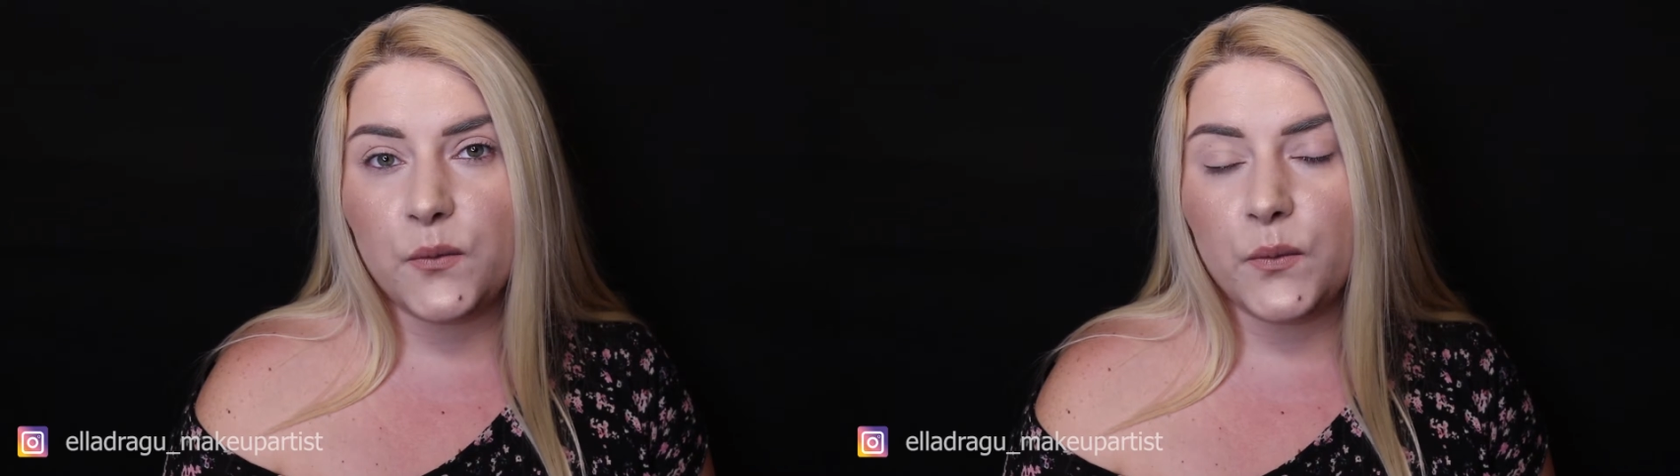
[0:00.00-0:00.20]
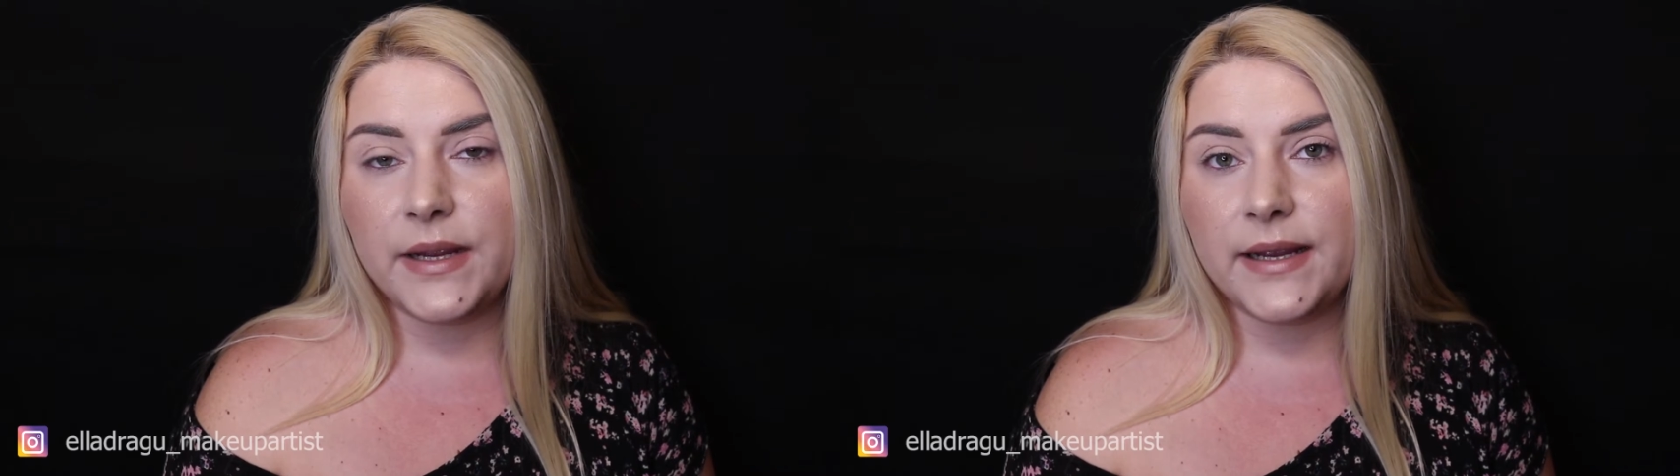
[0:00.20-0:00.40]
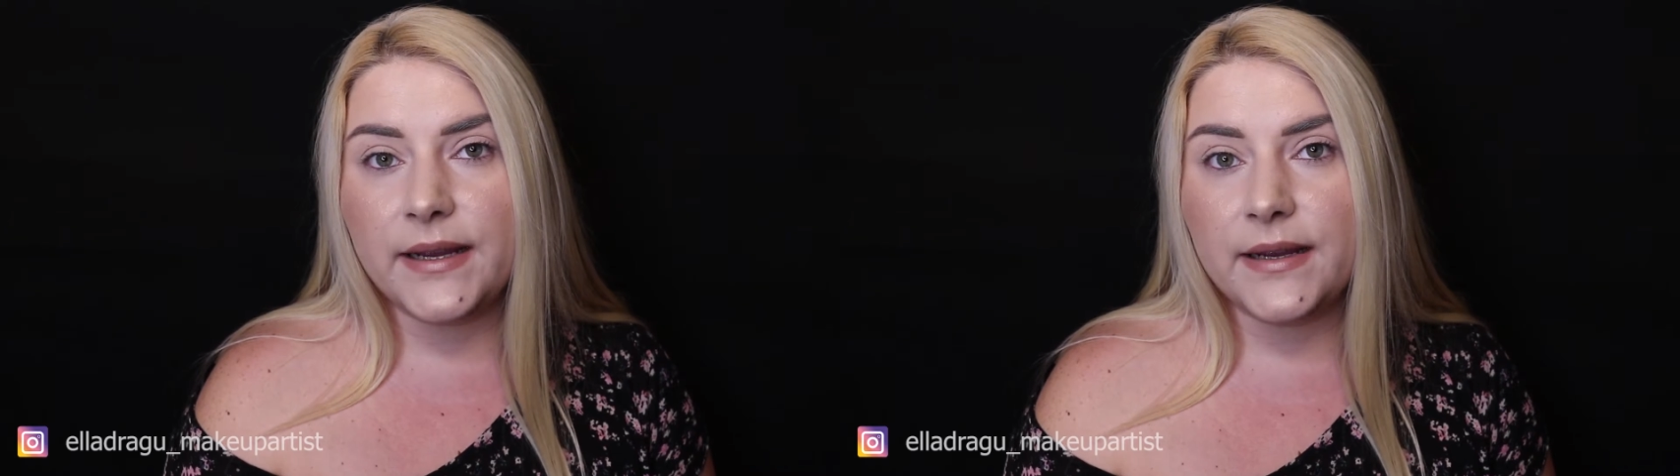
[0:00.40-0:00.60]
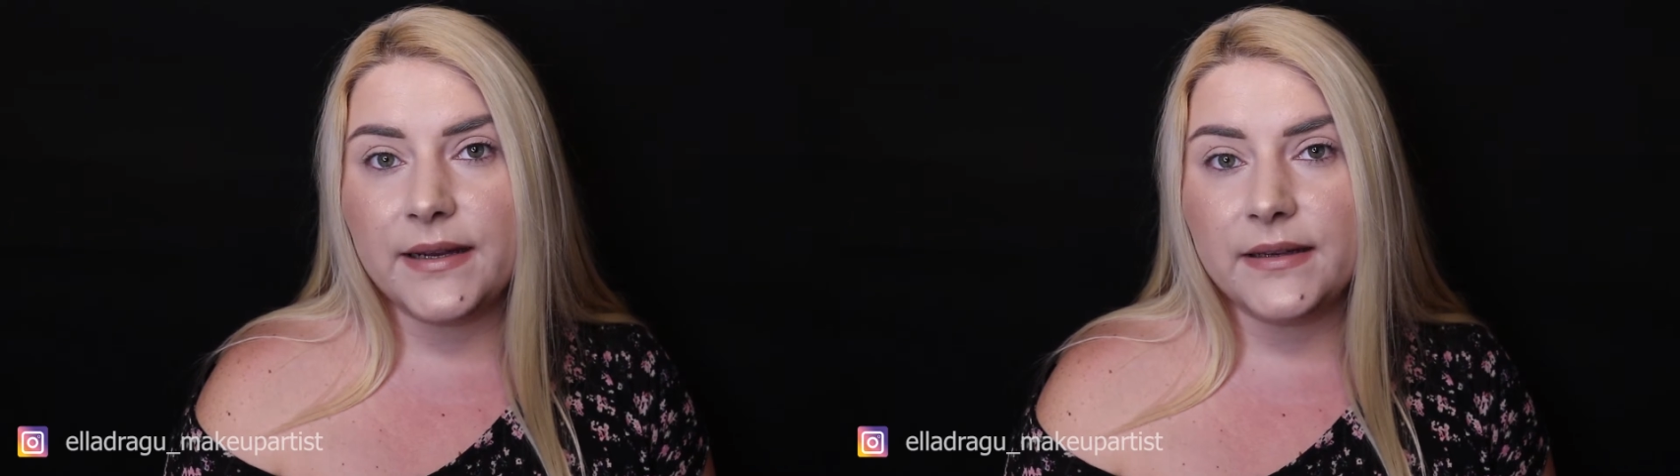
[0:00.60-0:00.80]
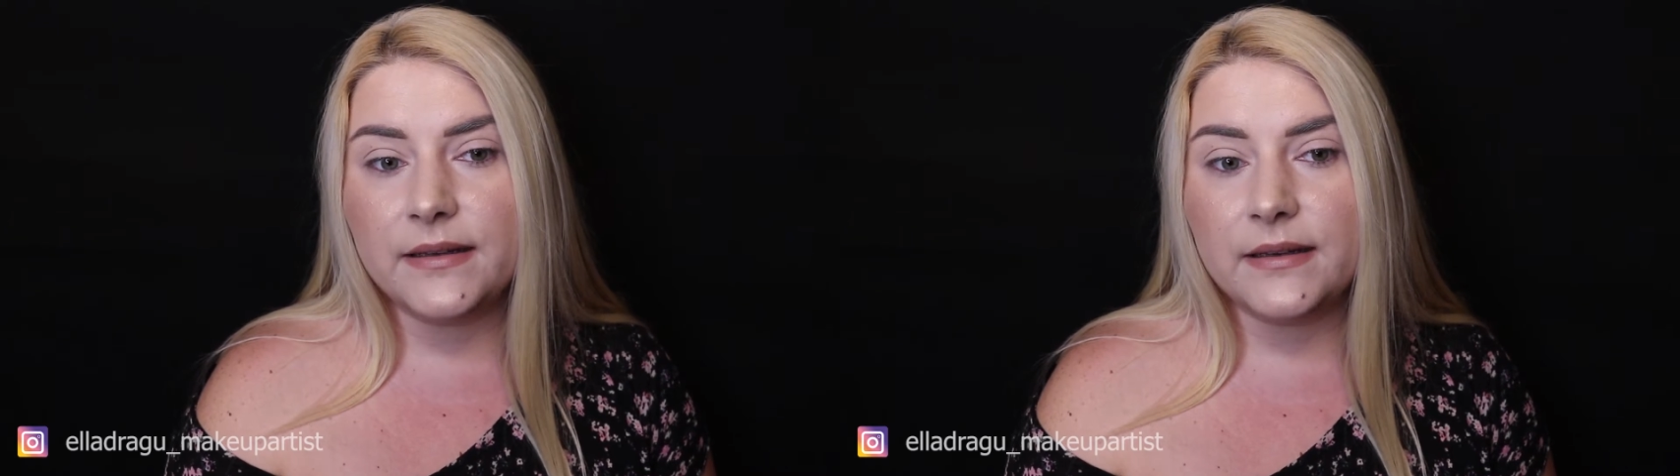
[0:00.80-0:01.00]

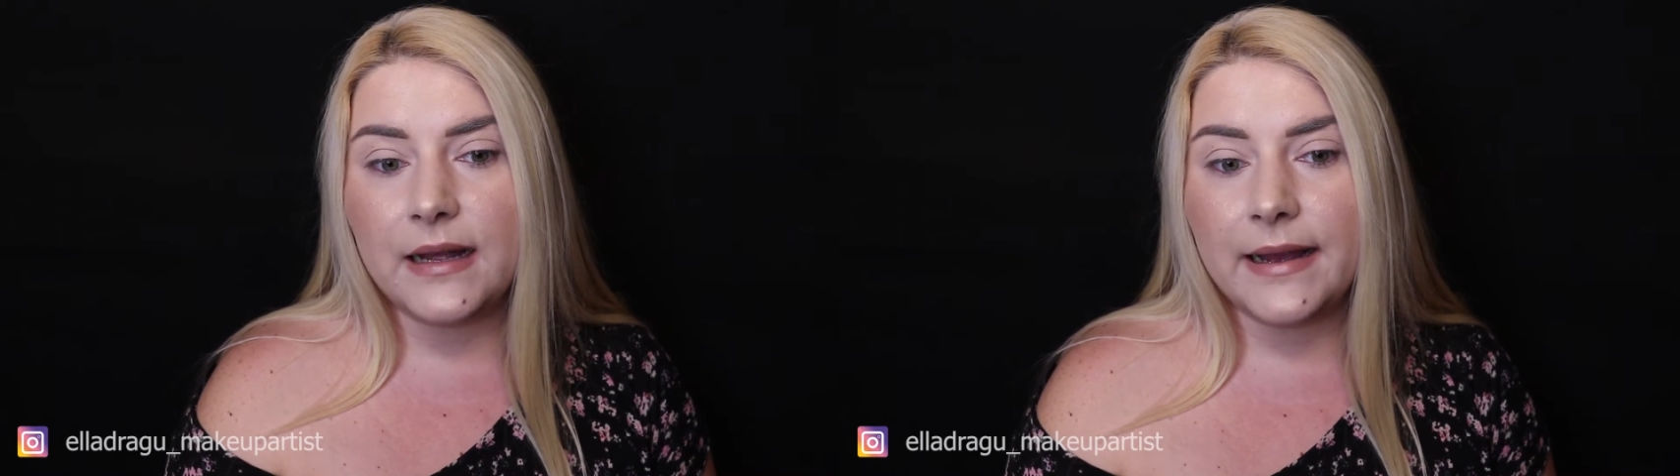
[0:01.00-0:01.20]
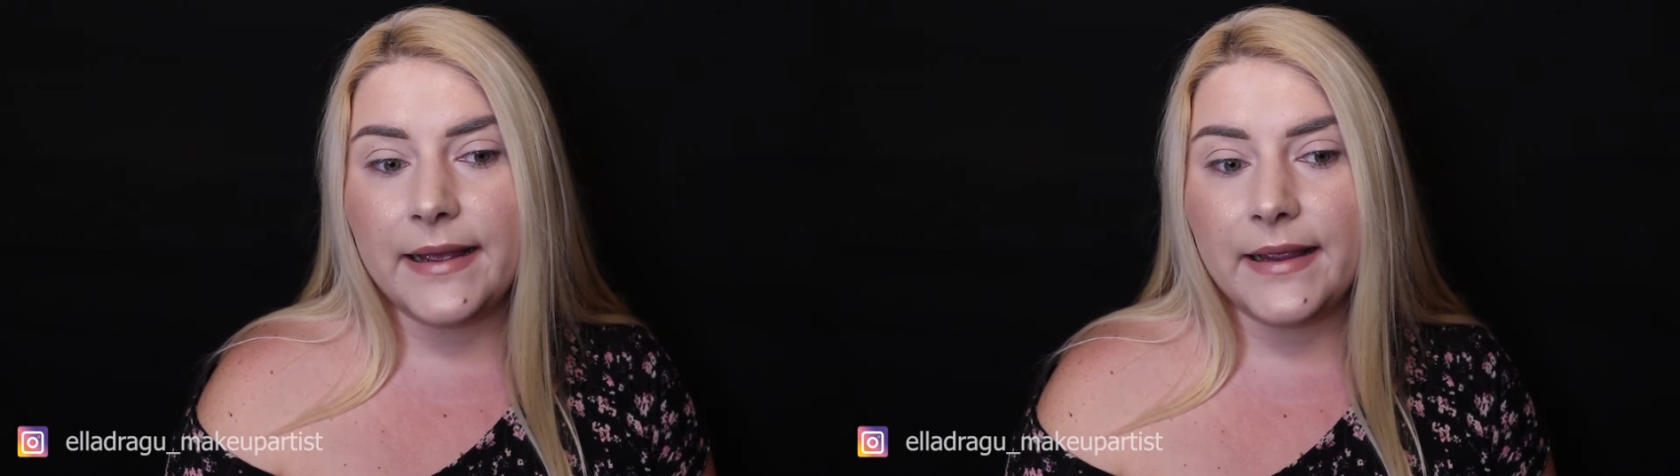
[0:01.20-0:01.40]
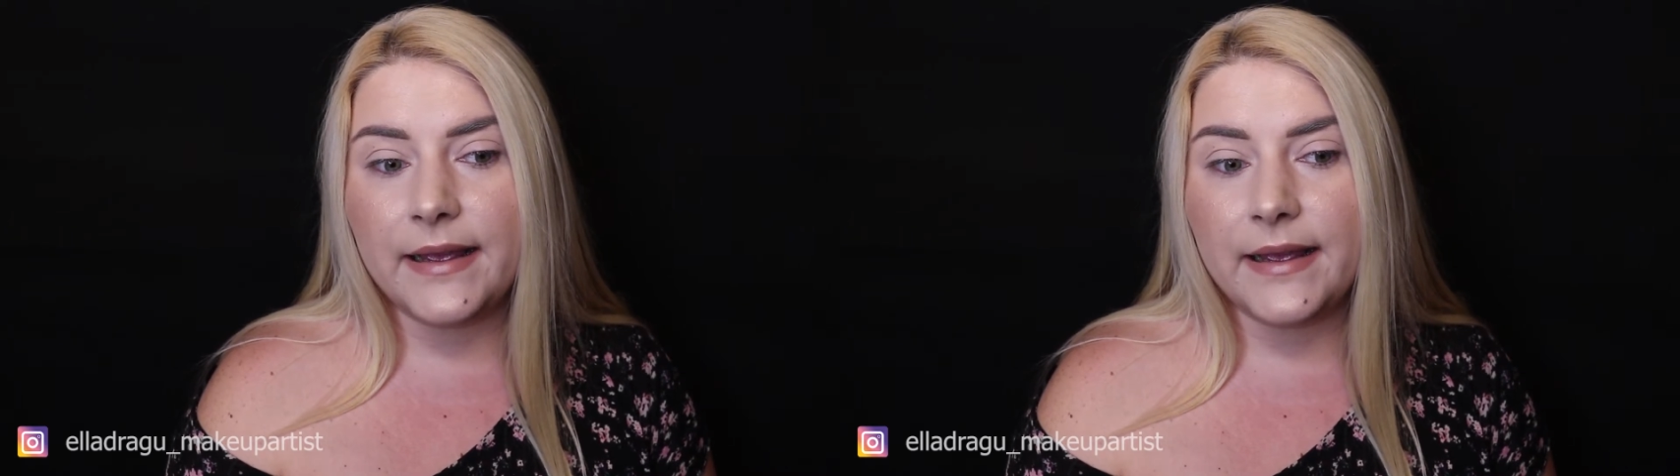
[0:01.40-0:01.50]
when I